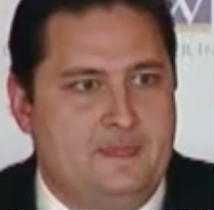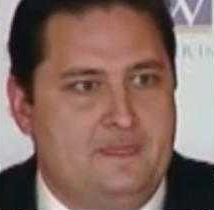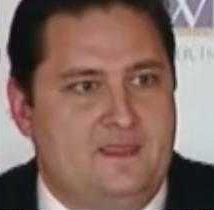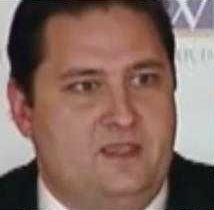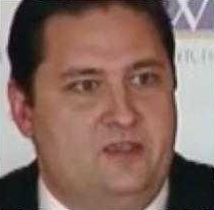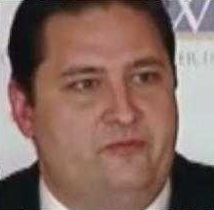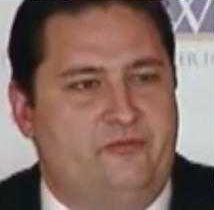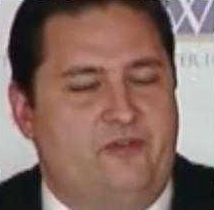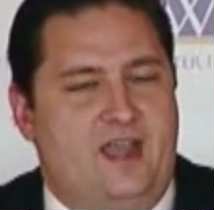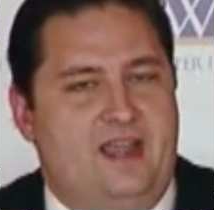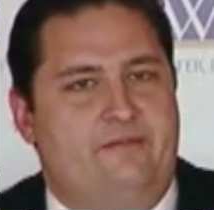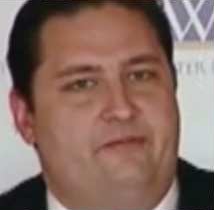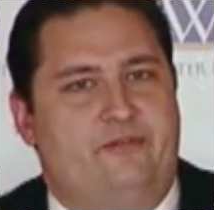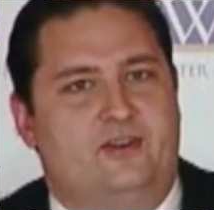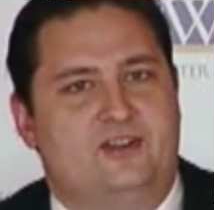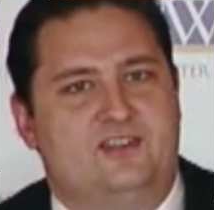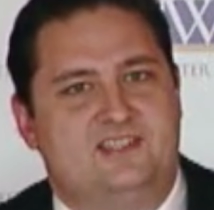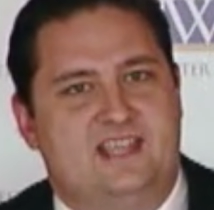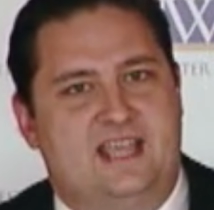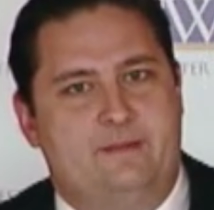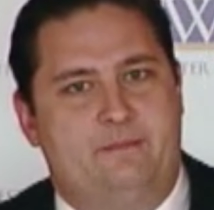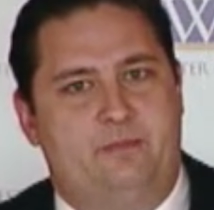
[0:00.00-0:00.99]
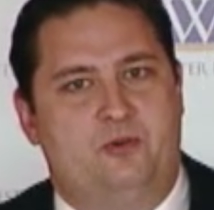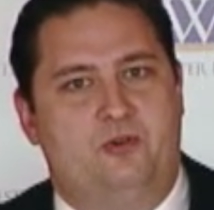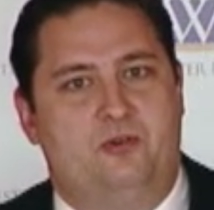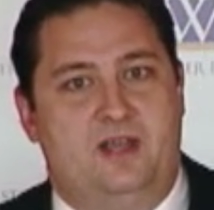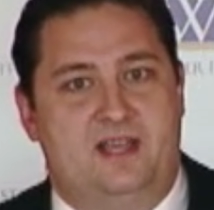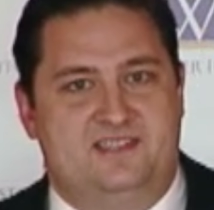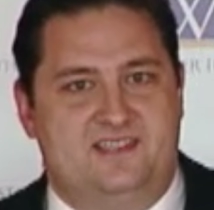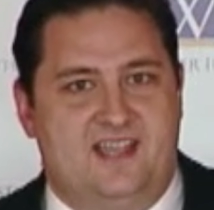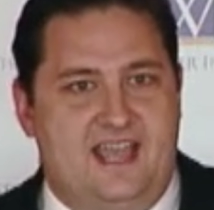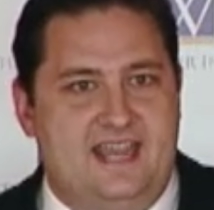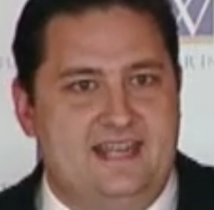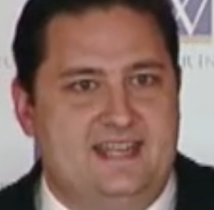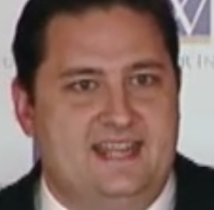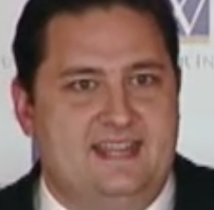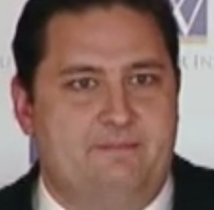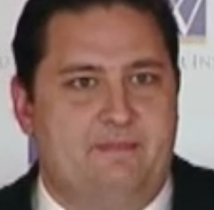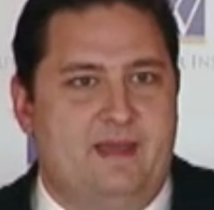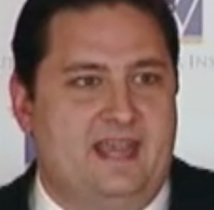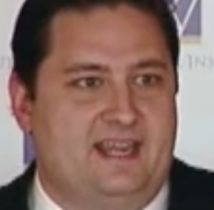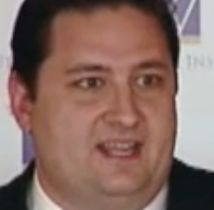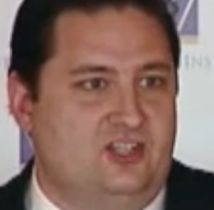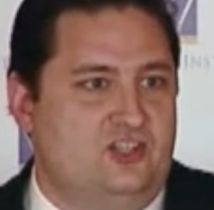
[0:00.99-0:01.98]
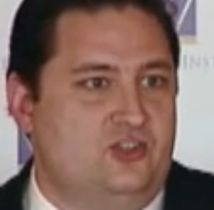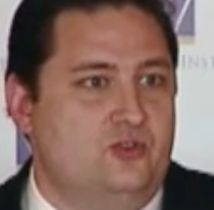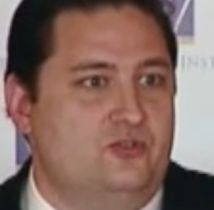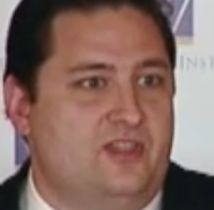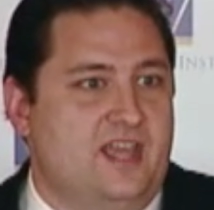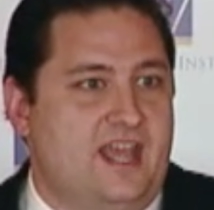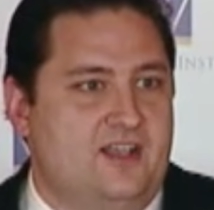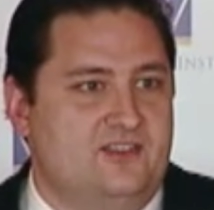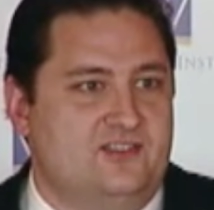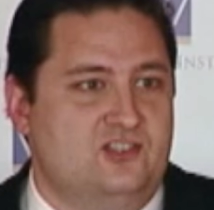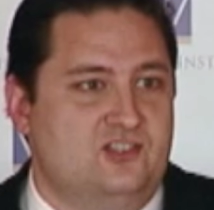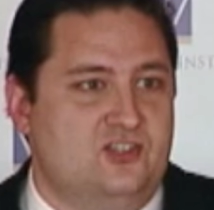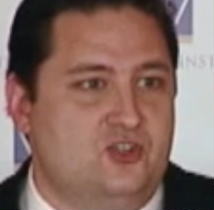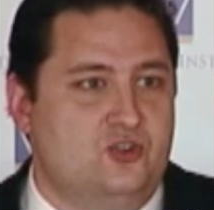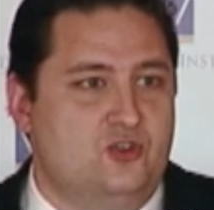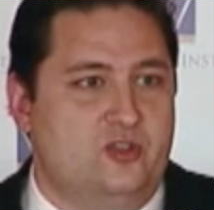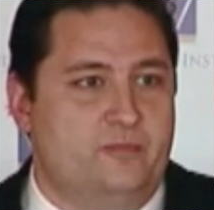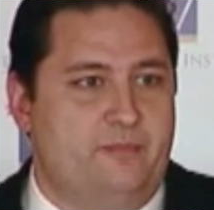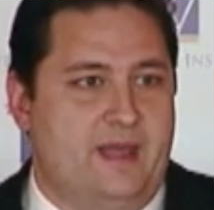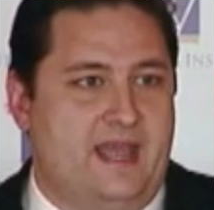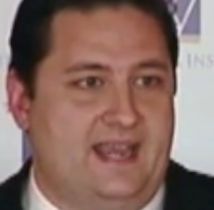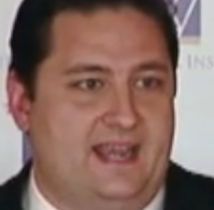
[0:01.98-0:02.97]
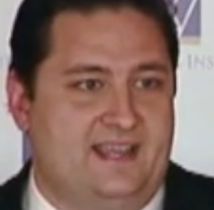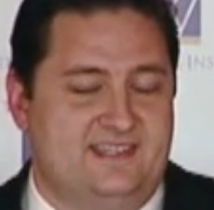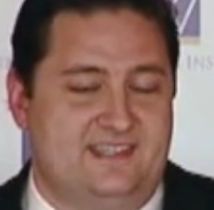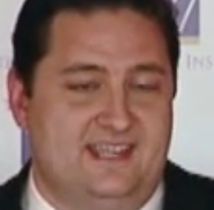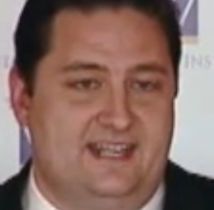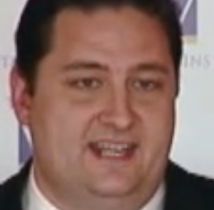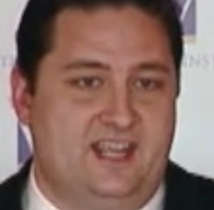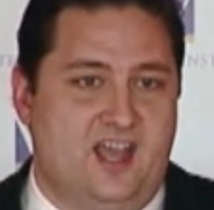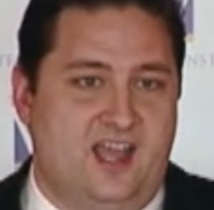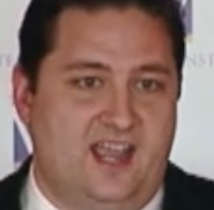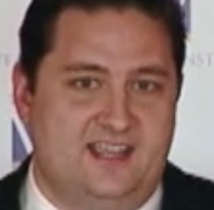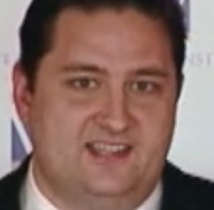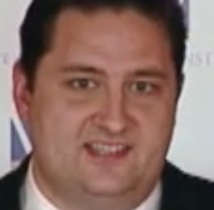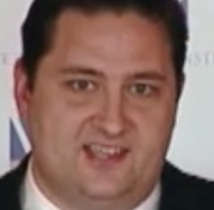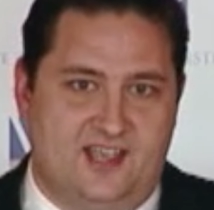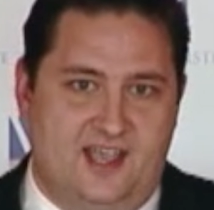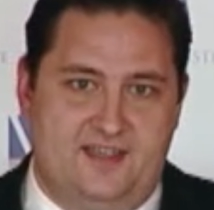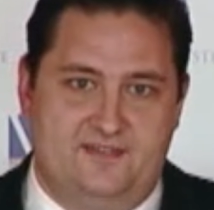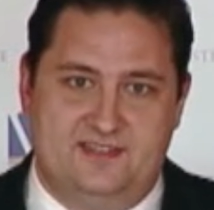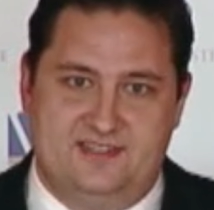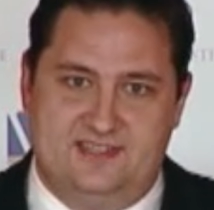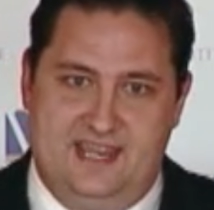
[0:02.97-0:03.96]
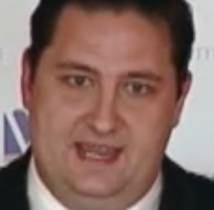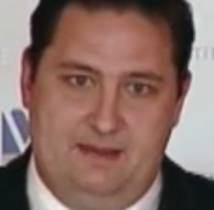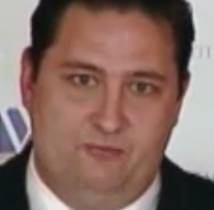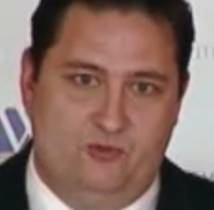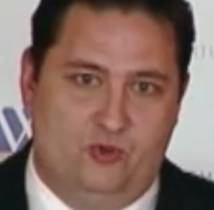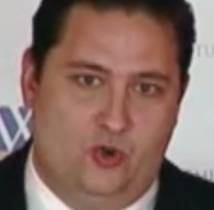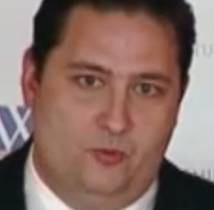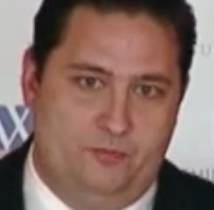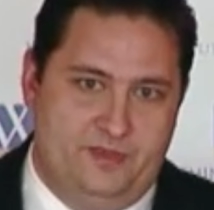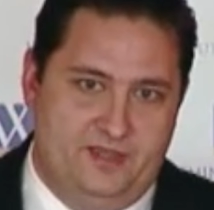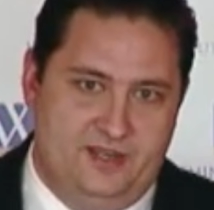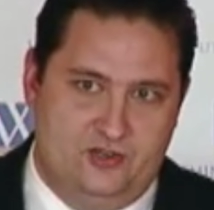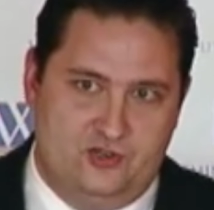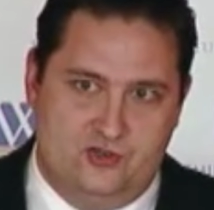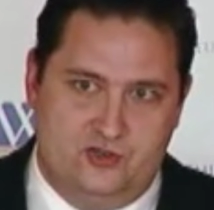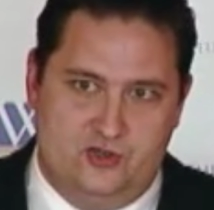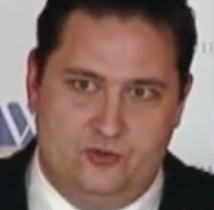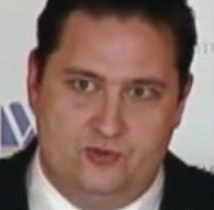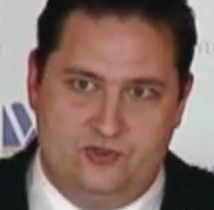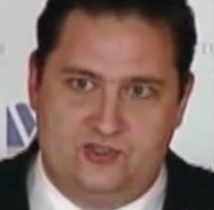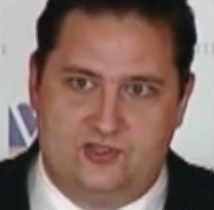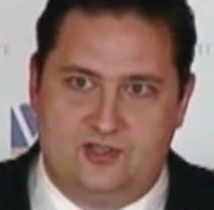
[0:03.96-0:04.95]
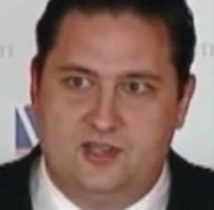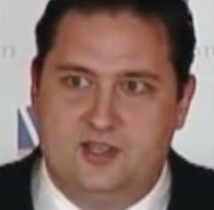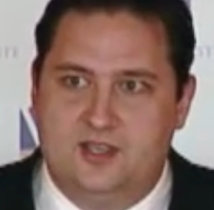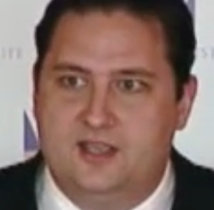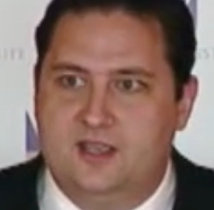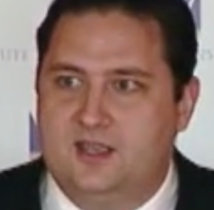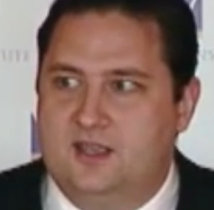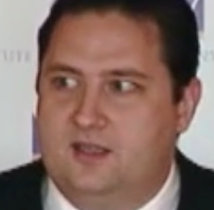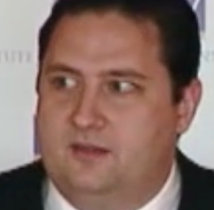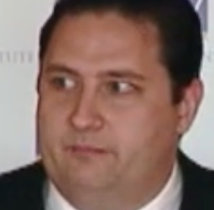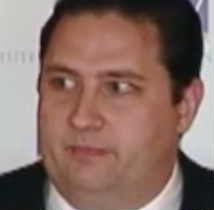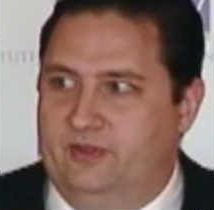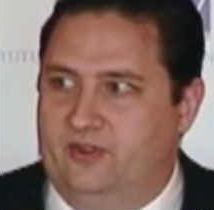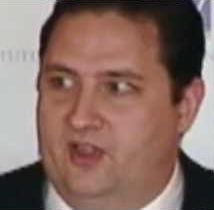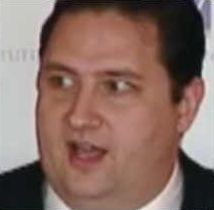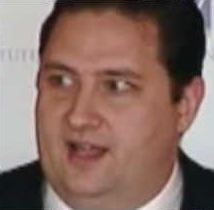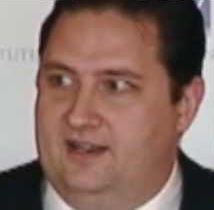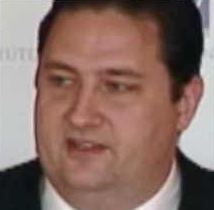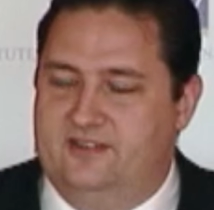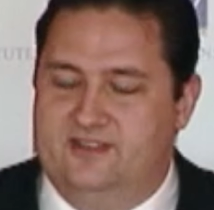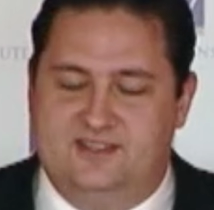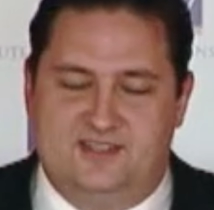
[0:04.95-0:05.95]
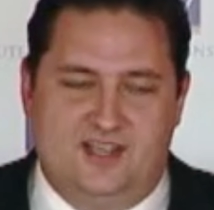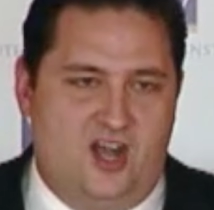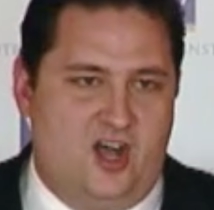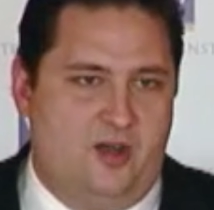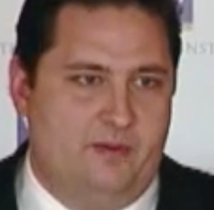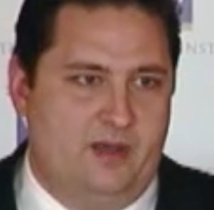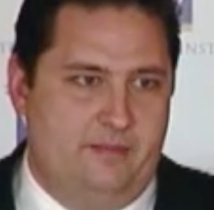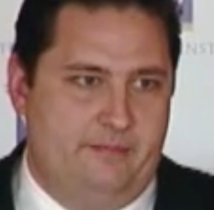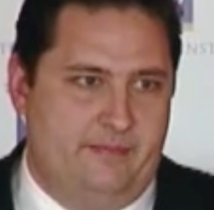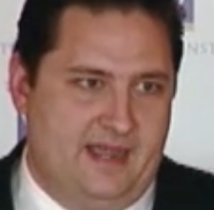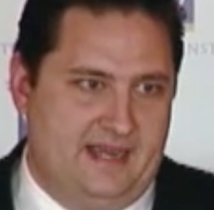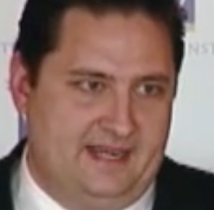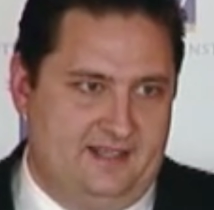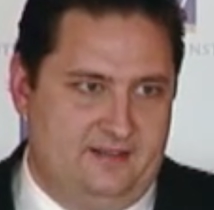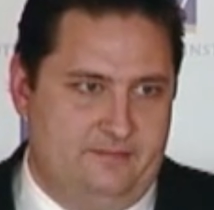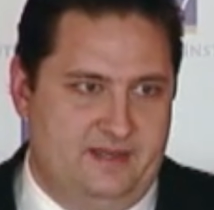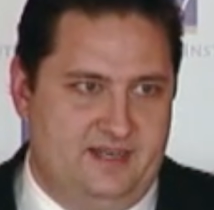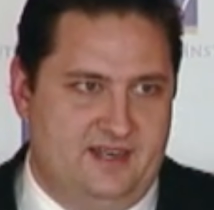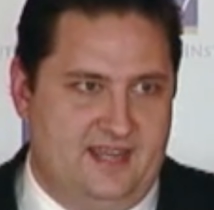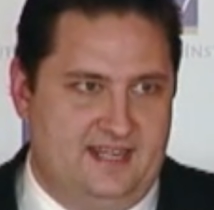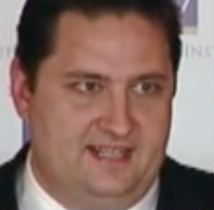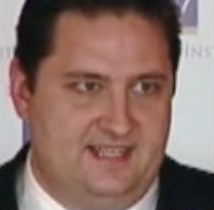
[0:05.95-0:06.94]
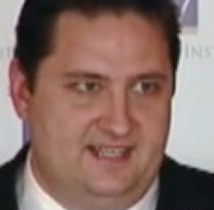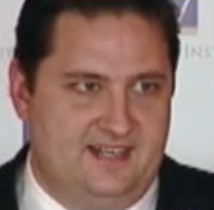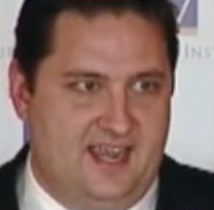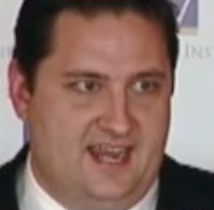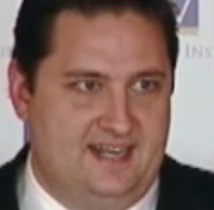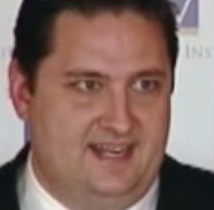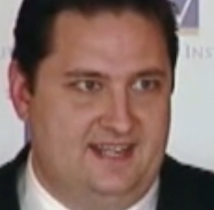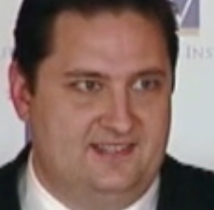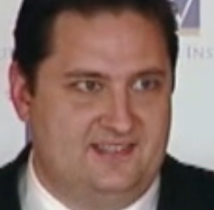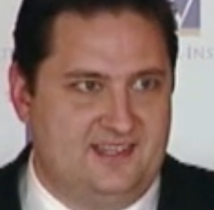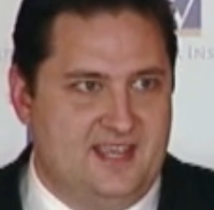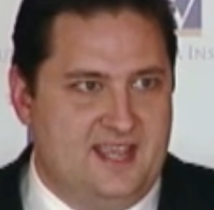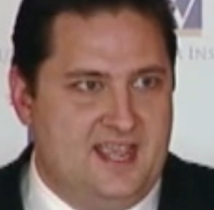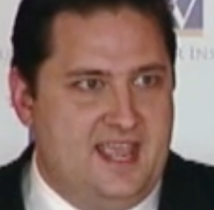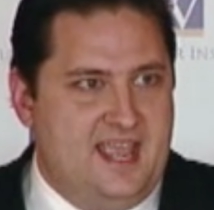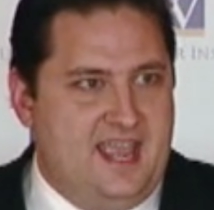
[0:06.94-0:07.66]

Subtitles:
You find, for example, as I did back in 2002, the Pakistani ISI, the same group that introduced bin Laden to the Taliban back in the mid-1990s,